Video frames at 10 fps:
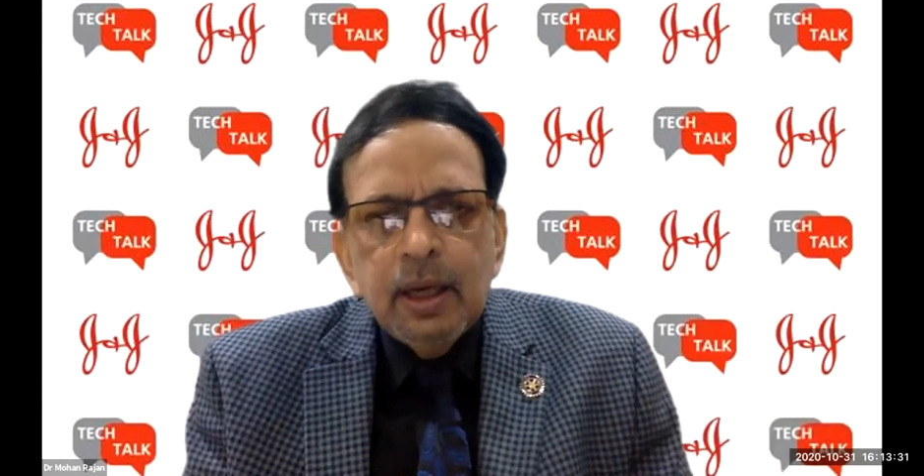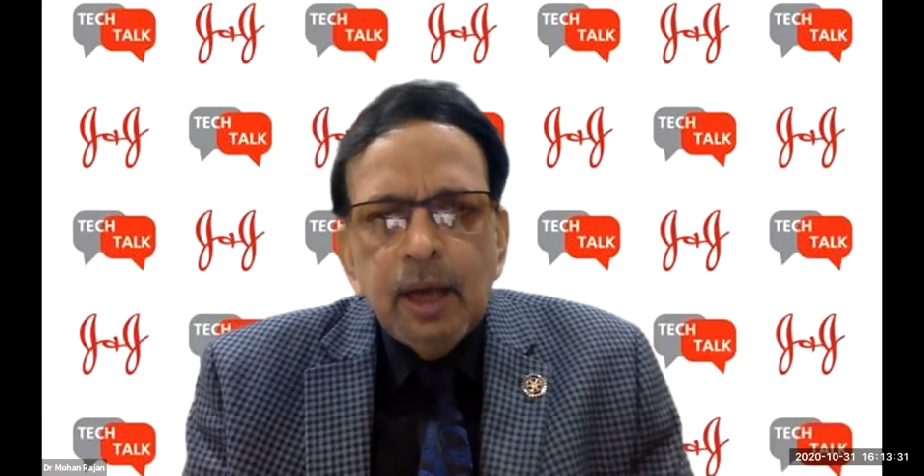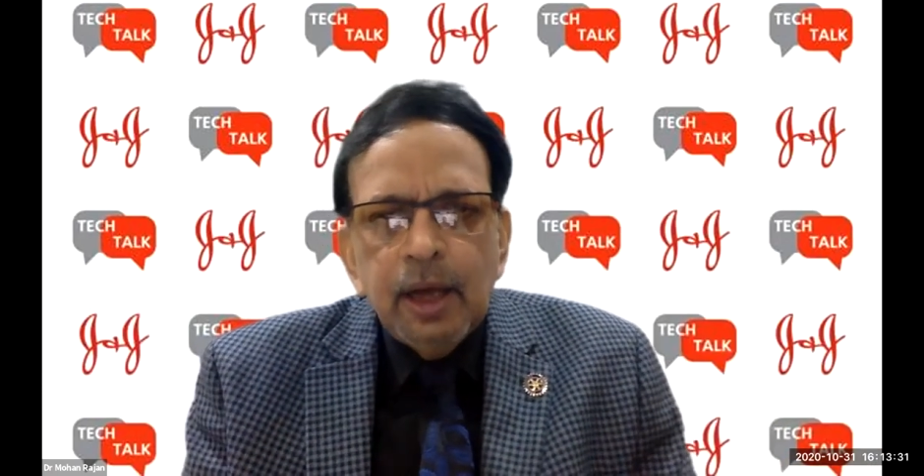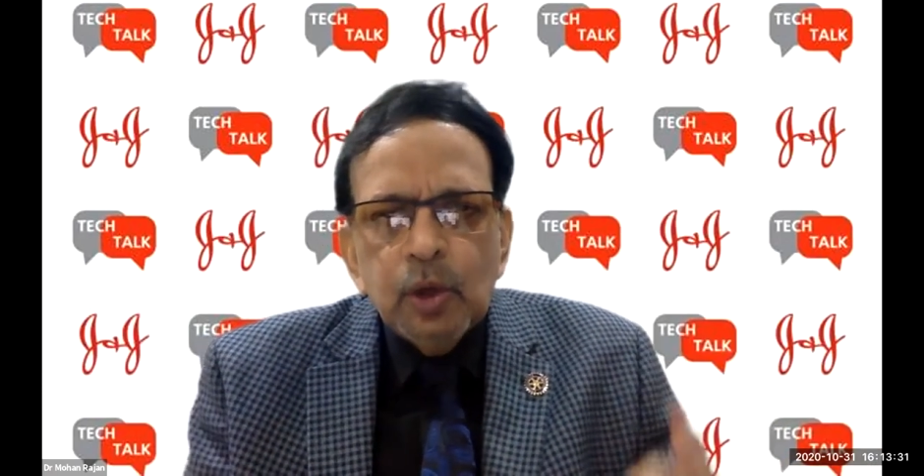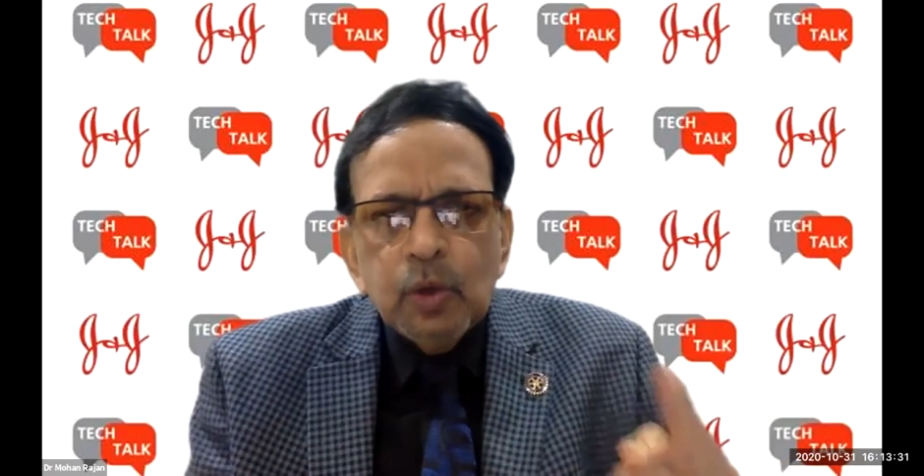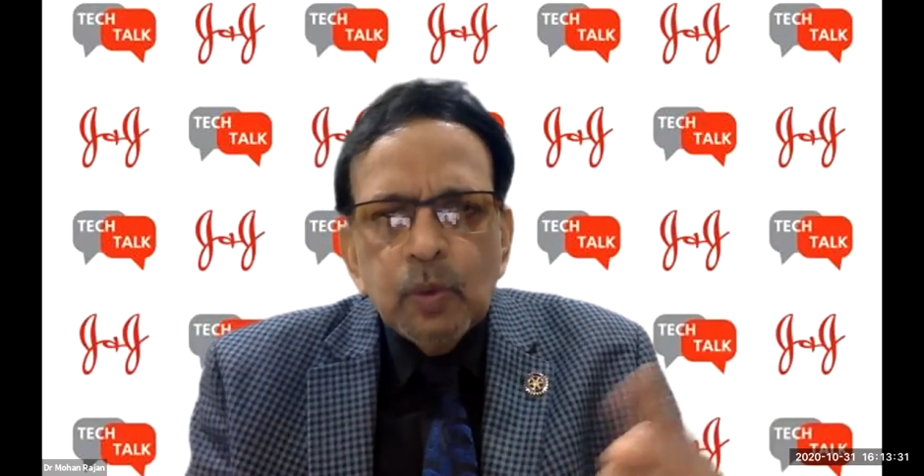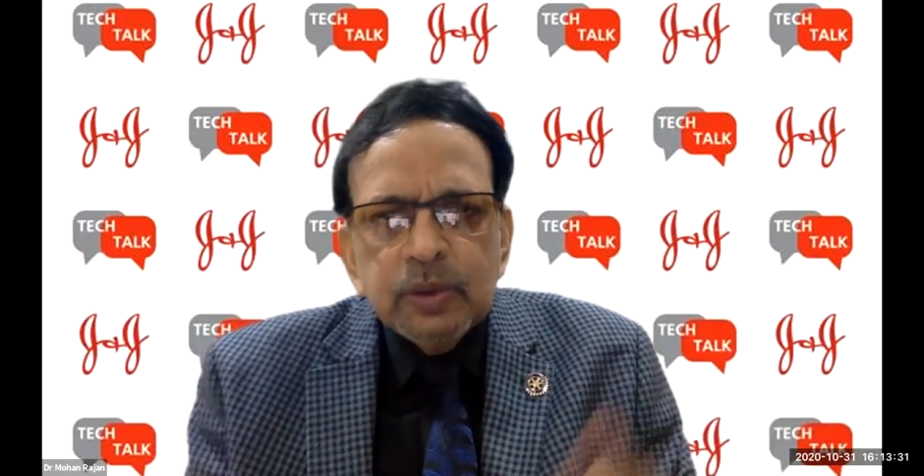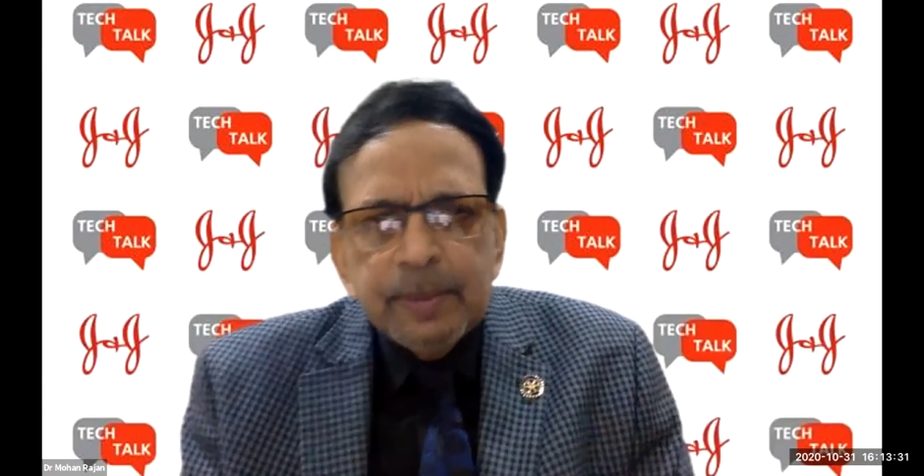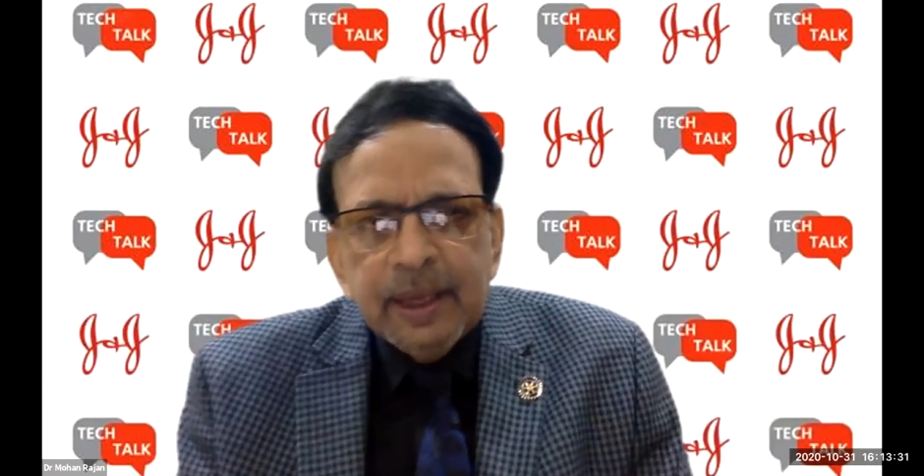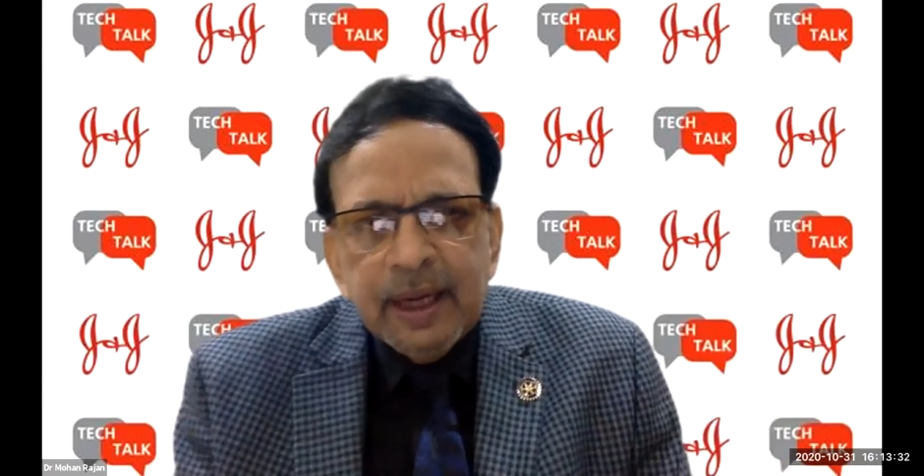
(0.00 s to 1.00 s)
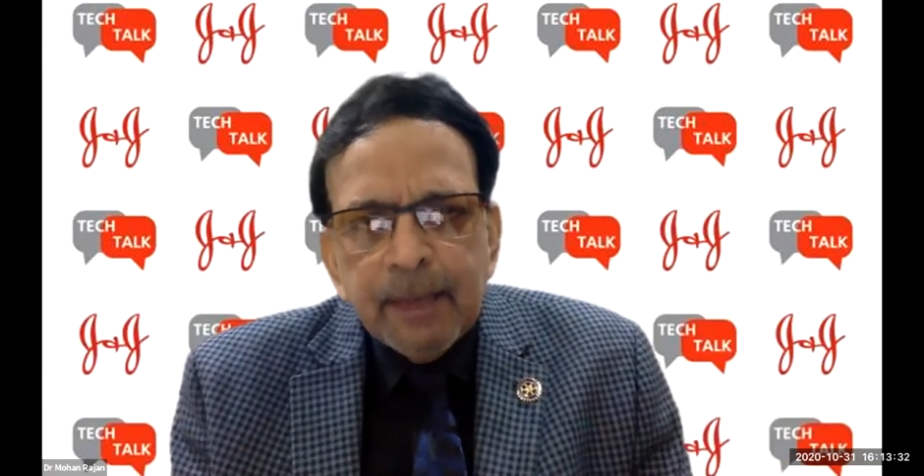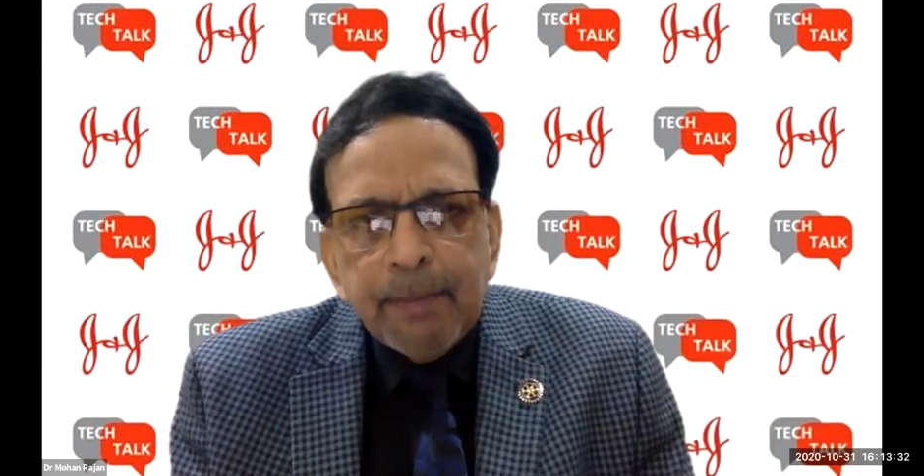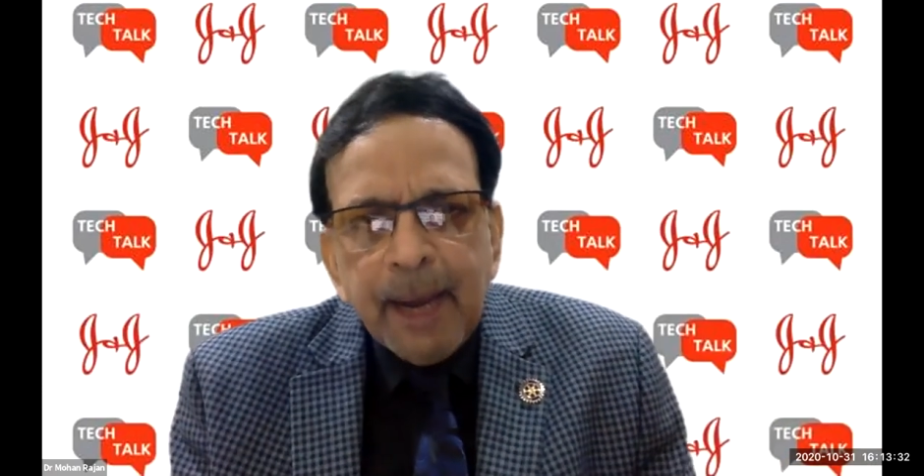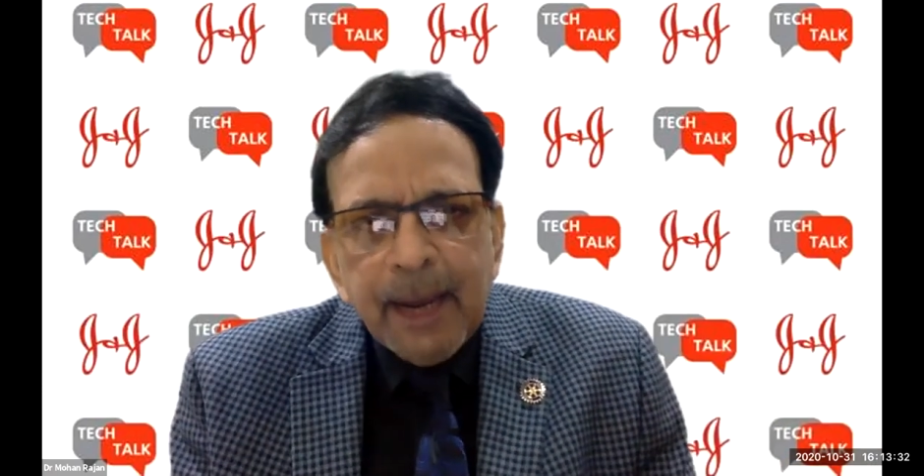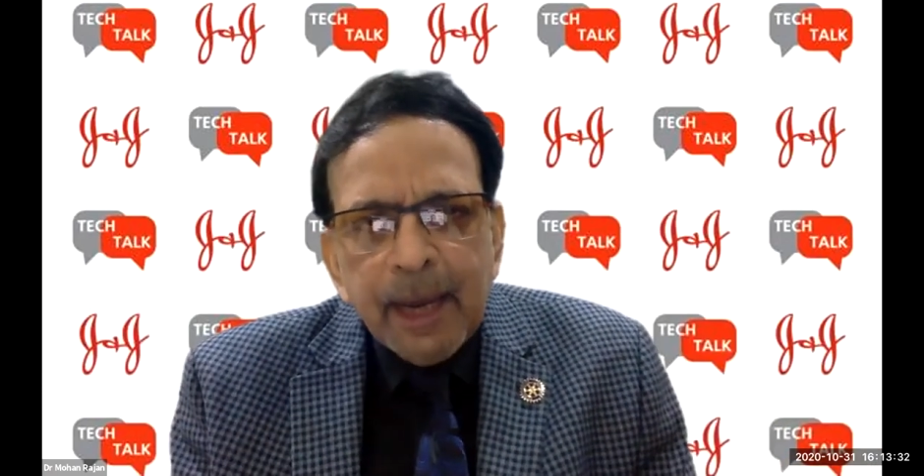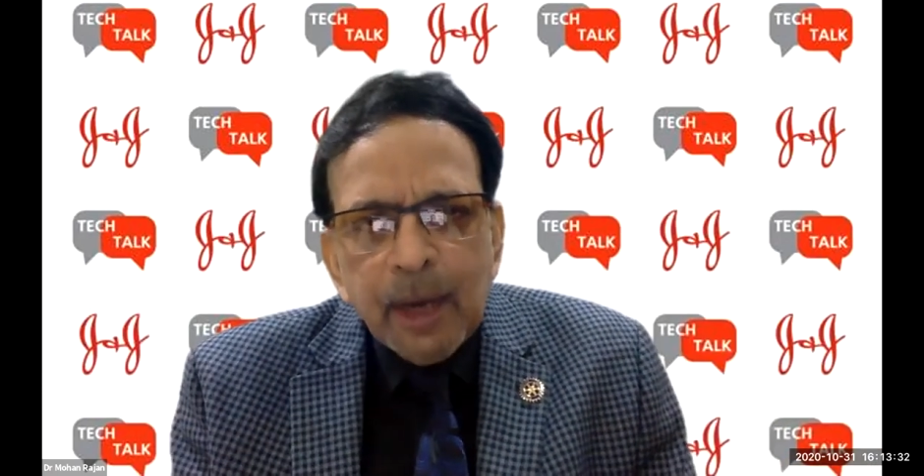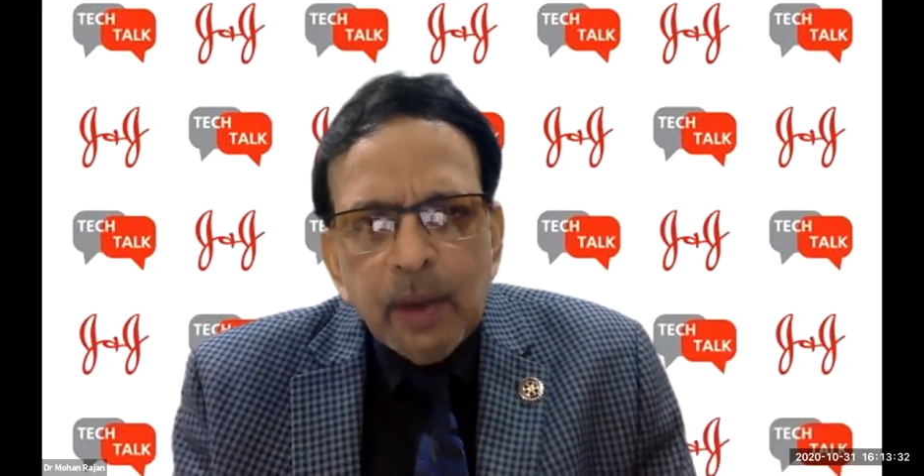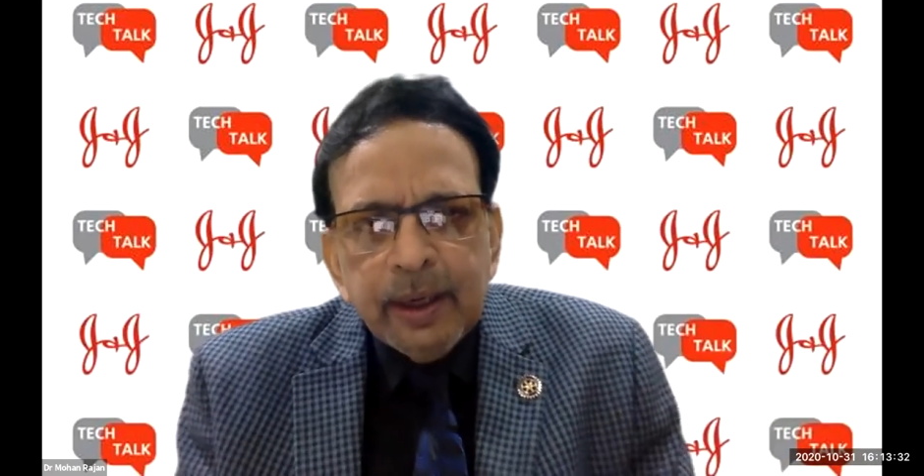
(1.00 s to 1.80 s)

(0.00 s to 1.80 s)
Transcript: use something like a bimanual